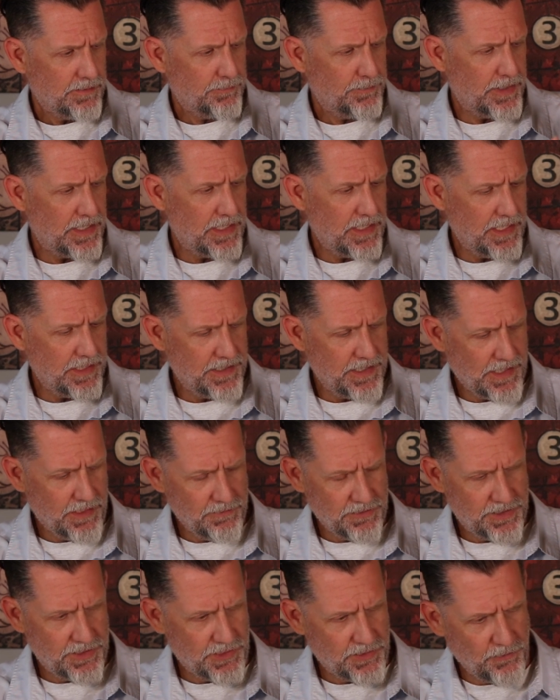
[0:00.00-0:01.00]
but I think it
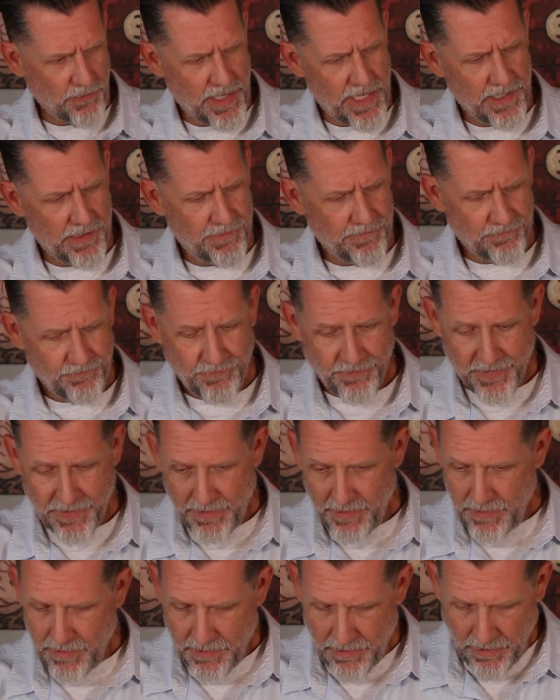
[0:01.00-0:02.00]
was just wet.
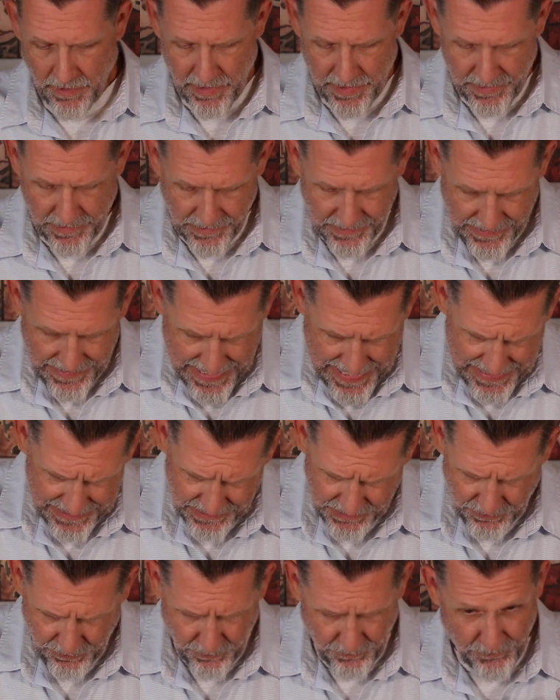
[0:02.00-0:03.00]
All right,
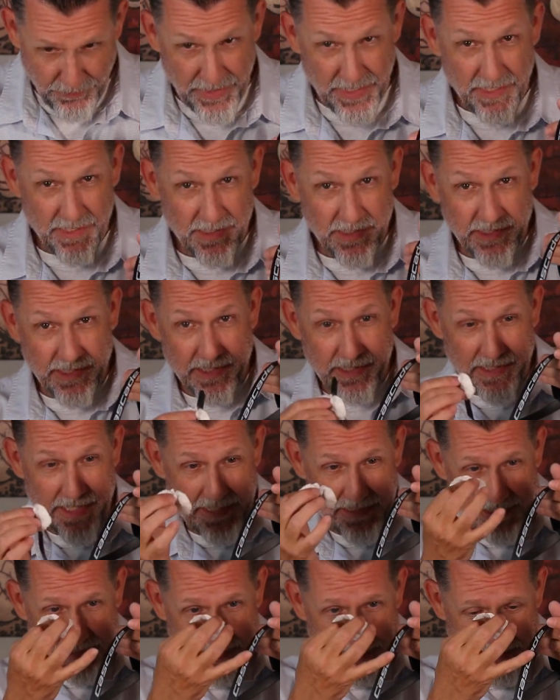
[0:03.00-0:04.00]
last little bit, and
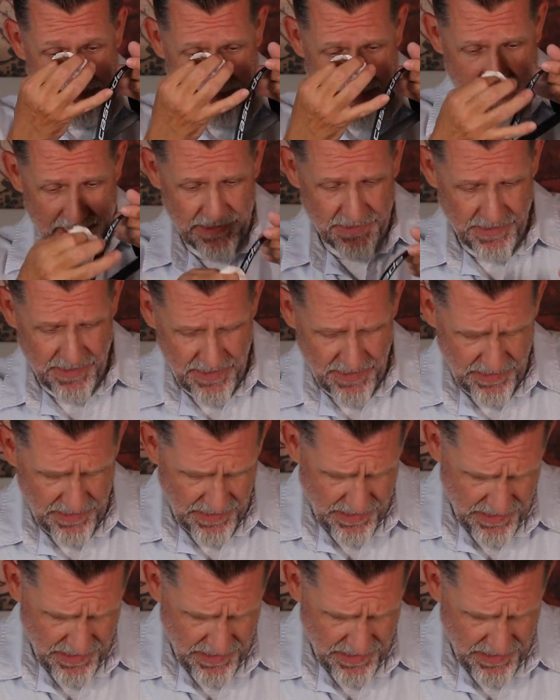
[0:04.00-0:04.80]
that's this Cascade